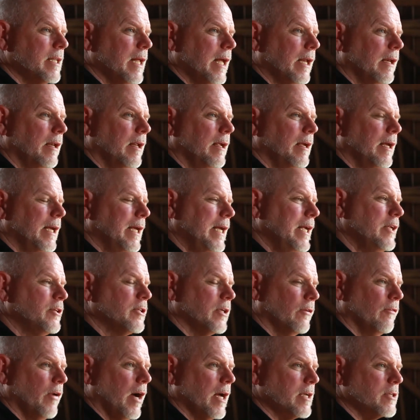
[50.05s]
that each
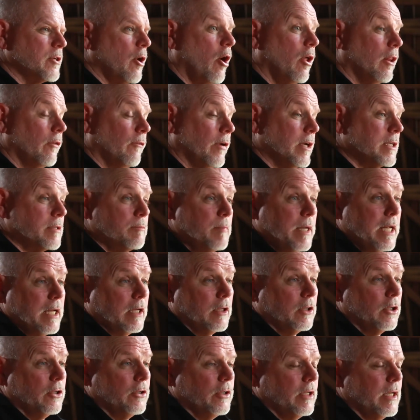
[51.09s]
of us, all of us, me
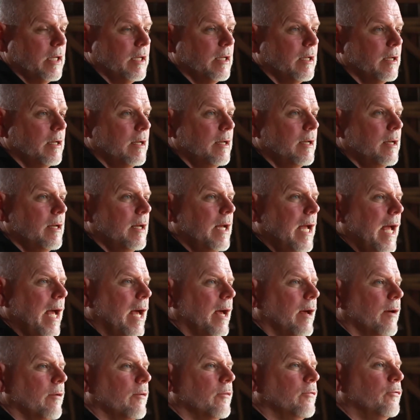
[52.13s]
included,
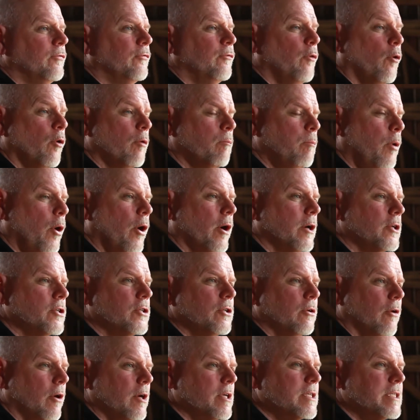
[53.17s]
have four parts
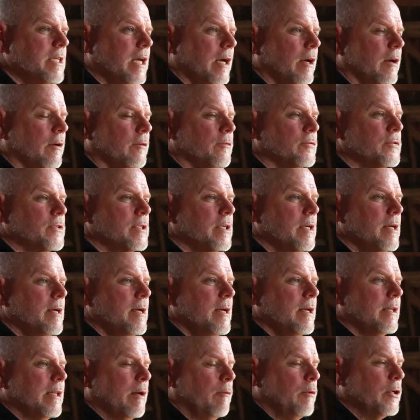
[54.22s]
to ourselves
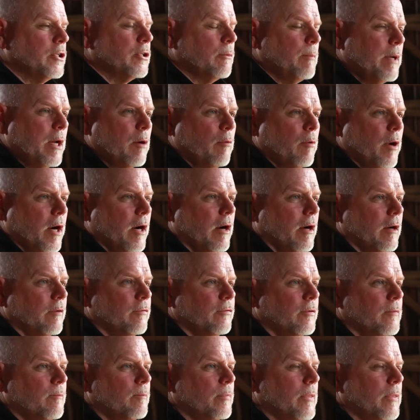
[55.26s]
that we should be aware of.